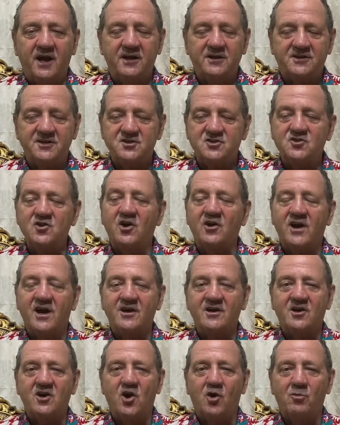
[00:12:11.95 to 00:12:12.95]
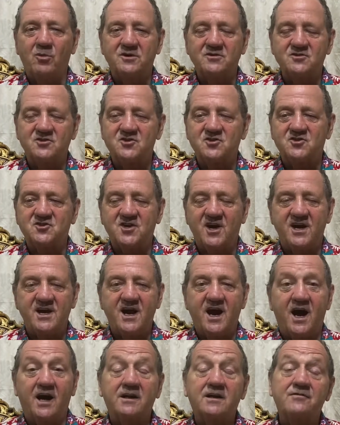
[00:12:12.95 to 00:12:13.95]
it is not uncommon to
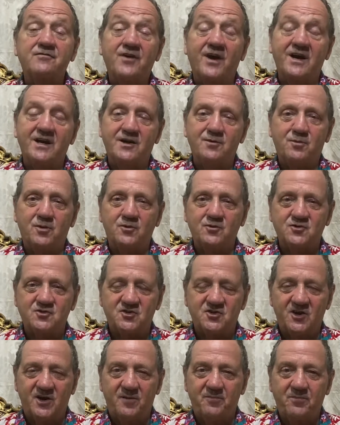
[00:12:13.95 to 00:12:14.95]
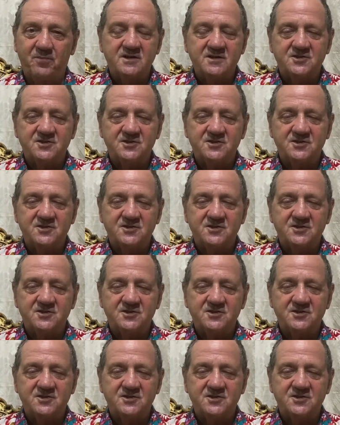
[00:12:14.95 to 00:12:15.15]
say unavailable, sir.